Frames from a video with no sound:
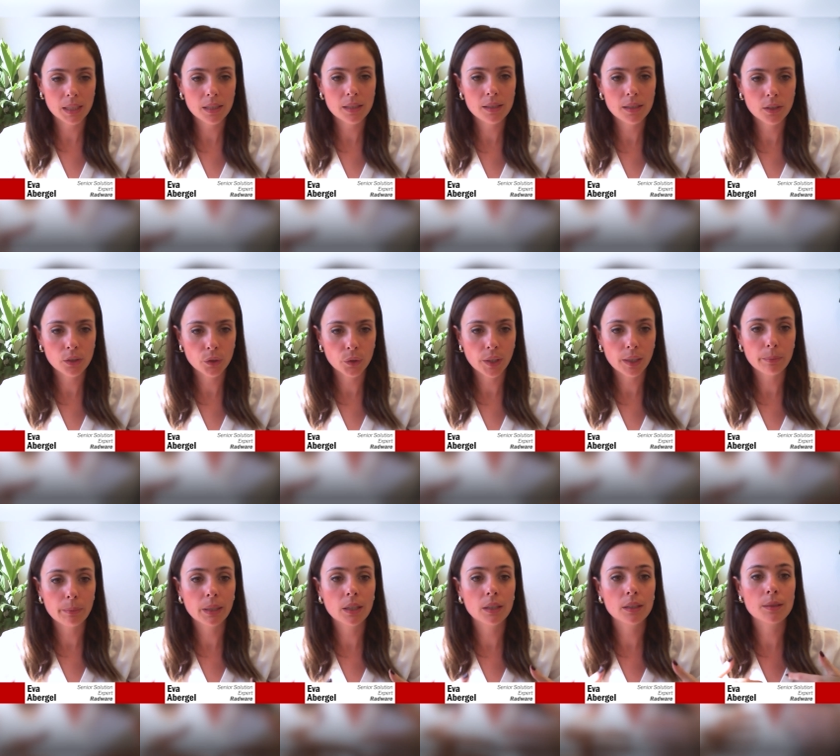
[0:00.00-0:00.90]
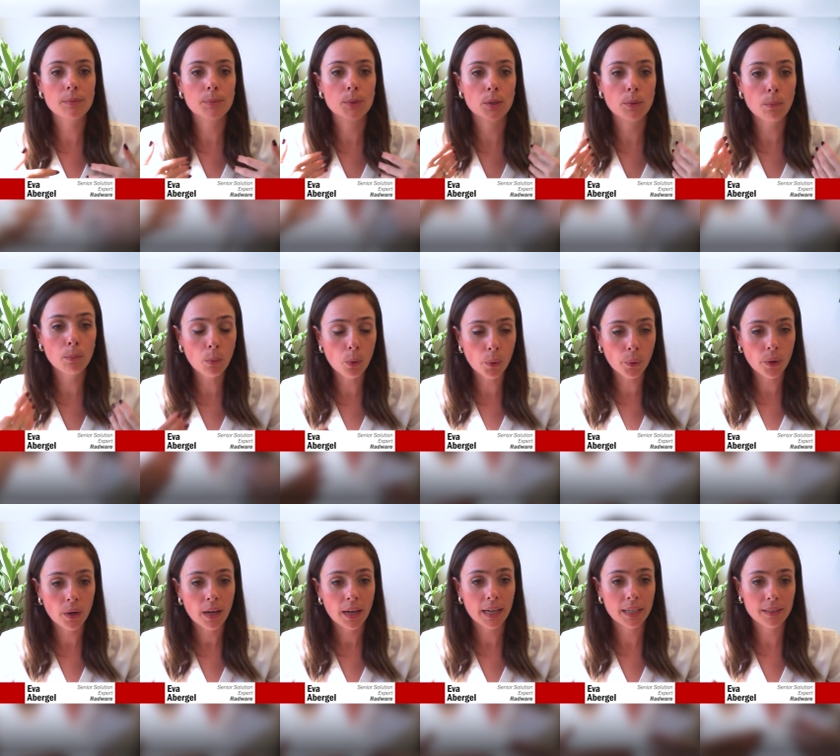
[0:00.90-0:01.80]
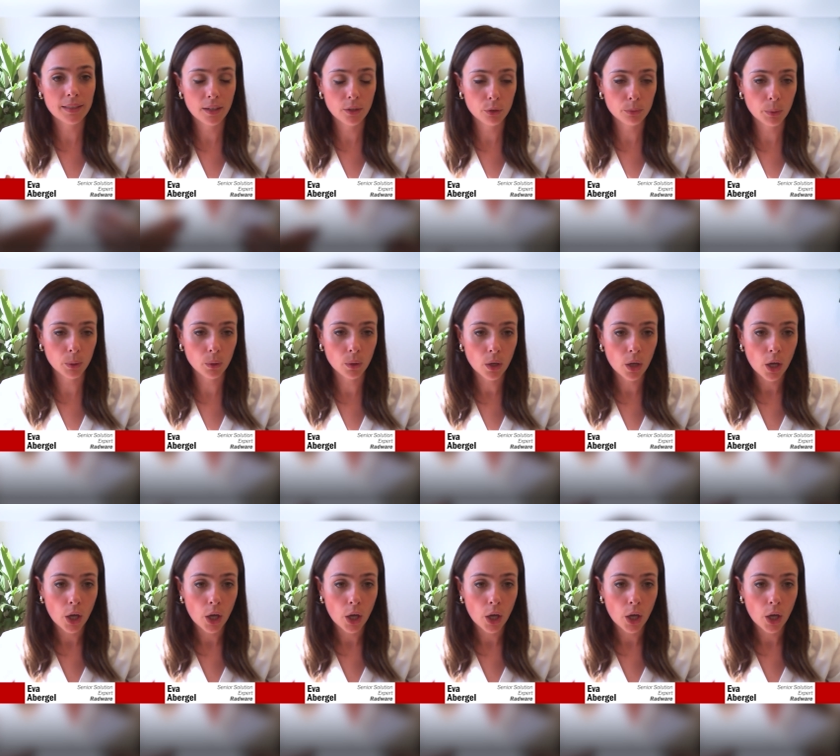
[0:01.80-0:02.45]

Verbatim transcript: easier and becomes more attainable.